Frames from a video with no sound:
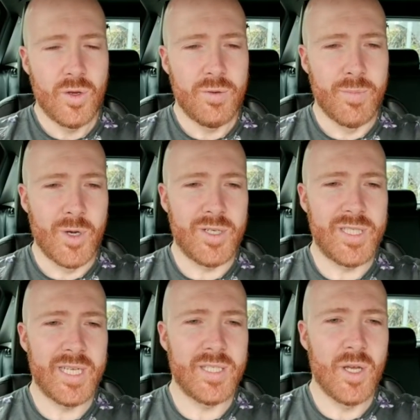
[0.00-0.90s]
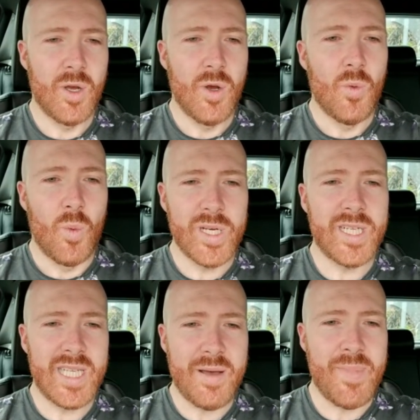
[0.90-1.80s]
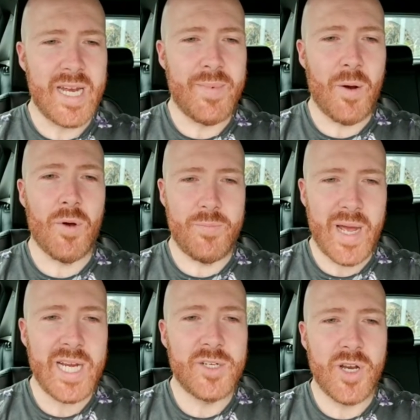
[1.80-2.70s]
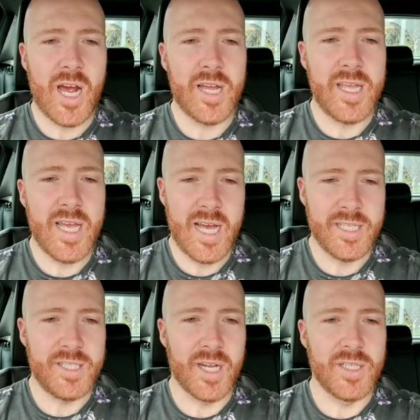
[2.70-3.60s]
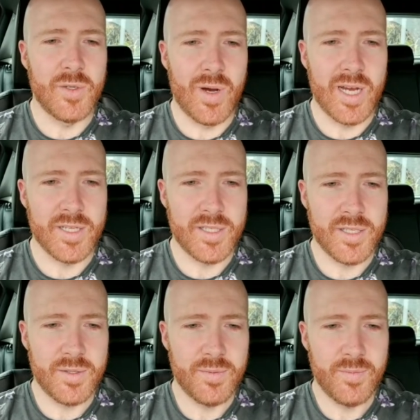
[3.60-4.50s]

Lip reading: Mona says, what does that mean about what patriarchy has done to us?